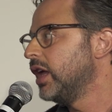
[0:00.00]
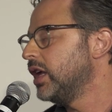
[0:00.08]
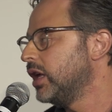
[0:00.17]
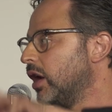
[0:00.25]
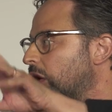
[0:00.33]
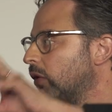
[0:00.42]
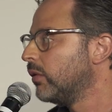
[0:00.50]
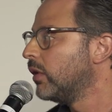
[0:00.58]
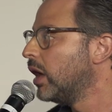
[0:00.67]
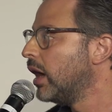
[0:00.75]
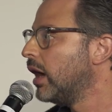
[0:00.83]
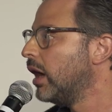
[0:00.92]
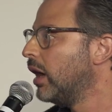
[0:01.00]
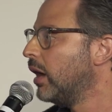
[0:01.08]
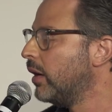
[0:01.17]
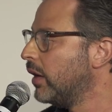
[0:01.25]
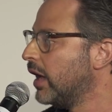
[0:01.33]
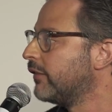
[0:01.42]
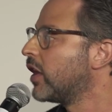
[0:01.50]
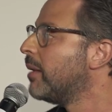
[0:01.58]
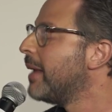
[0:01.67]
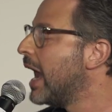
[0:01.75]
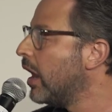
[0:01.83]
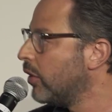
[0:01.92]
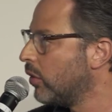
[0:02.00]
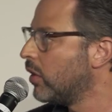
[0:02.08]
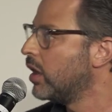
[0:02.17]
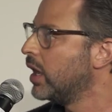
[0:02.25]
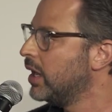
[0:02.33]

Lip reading: Have come out or